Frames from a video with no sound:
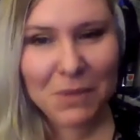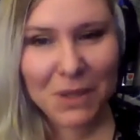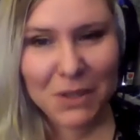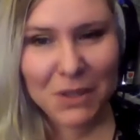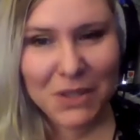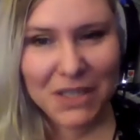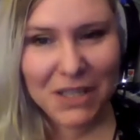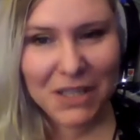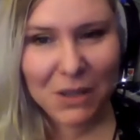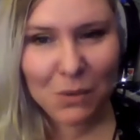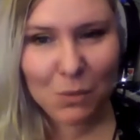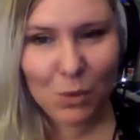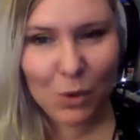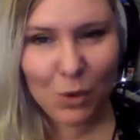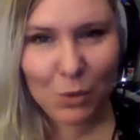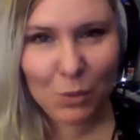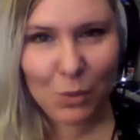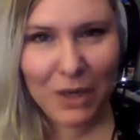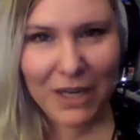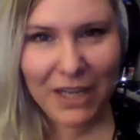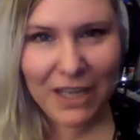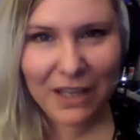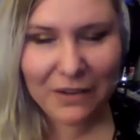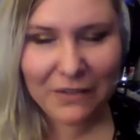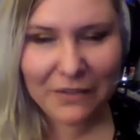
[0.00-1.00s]

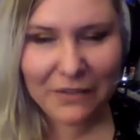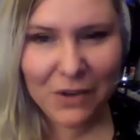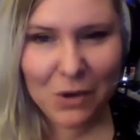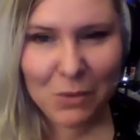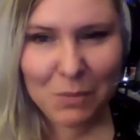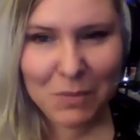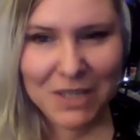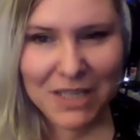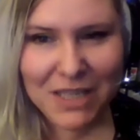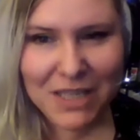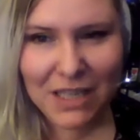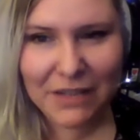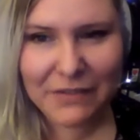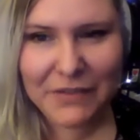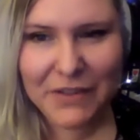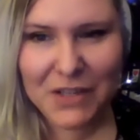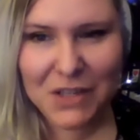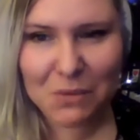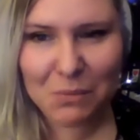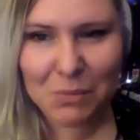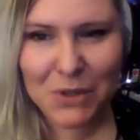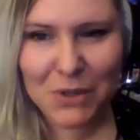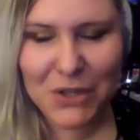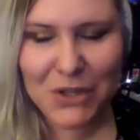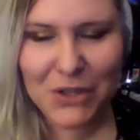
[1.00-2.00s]
multi-award-winning film and
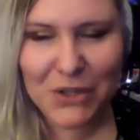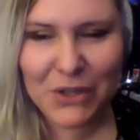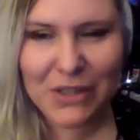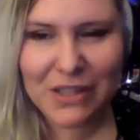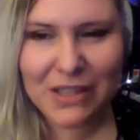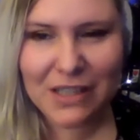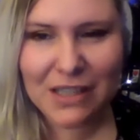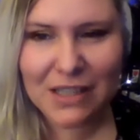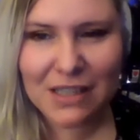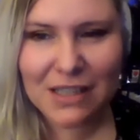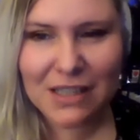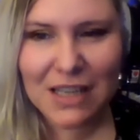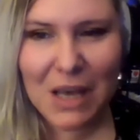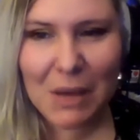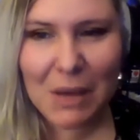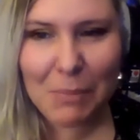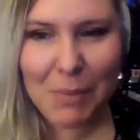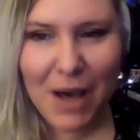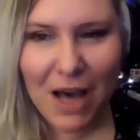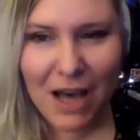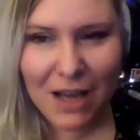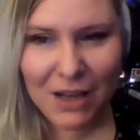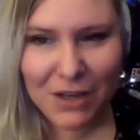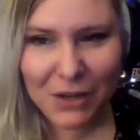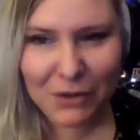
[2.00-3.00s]
television producer, a
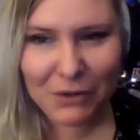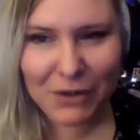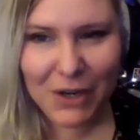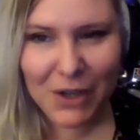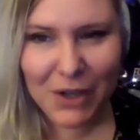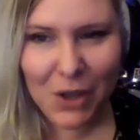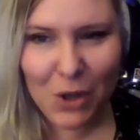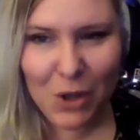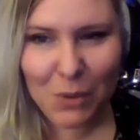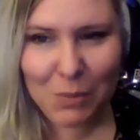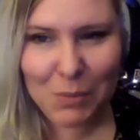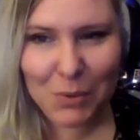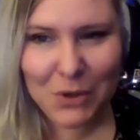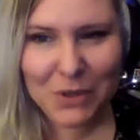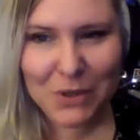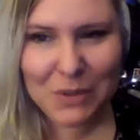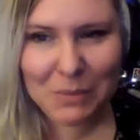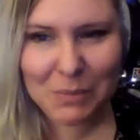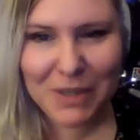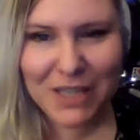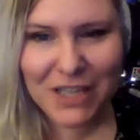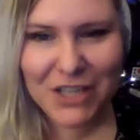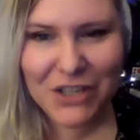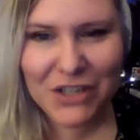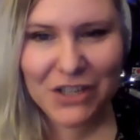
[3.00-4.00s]
partner at
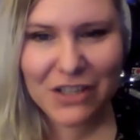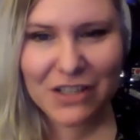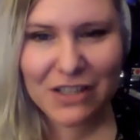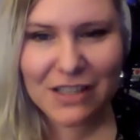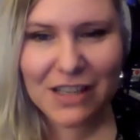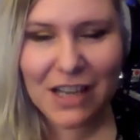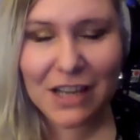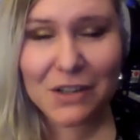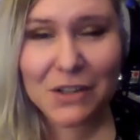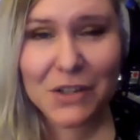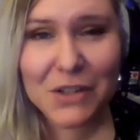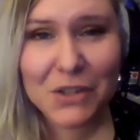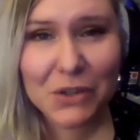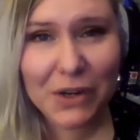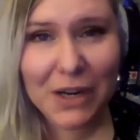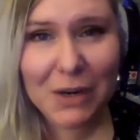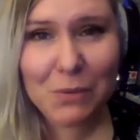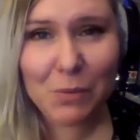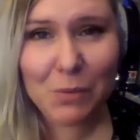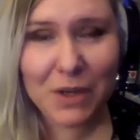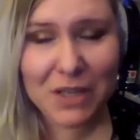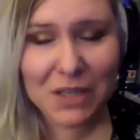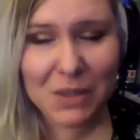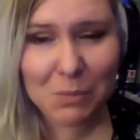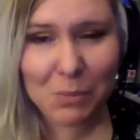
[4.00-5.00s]
Goalpost Pictures, and a
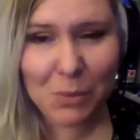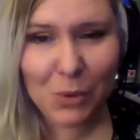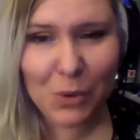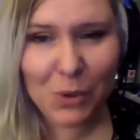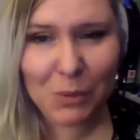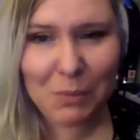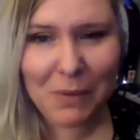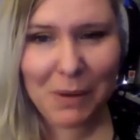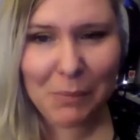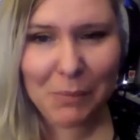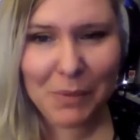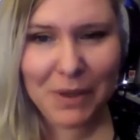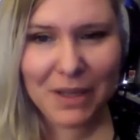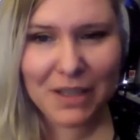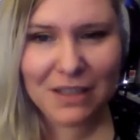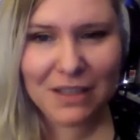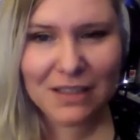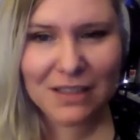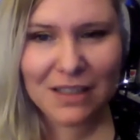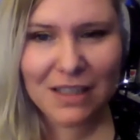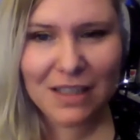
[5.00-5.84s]
Screen West board member.